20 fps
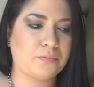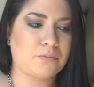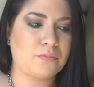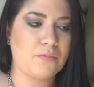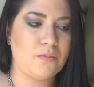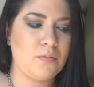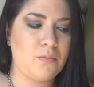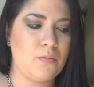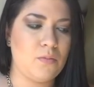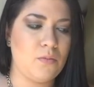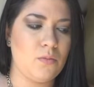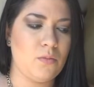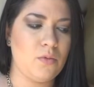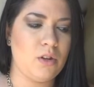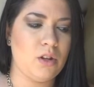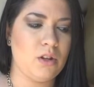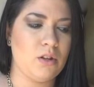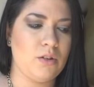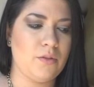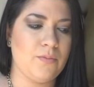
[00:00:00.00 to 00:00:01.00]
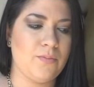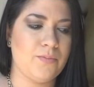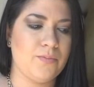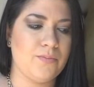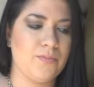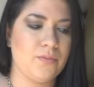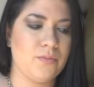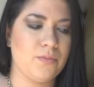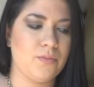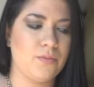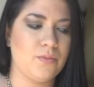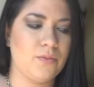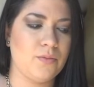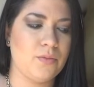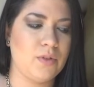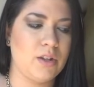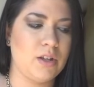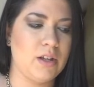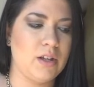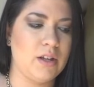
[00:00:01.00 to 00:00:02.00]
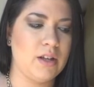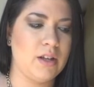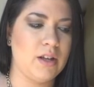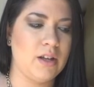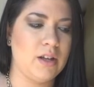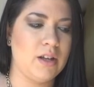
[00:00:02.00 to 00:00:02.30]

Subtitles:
Nothing is said.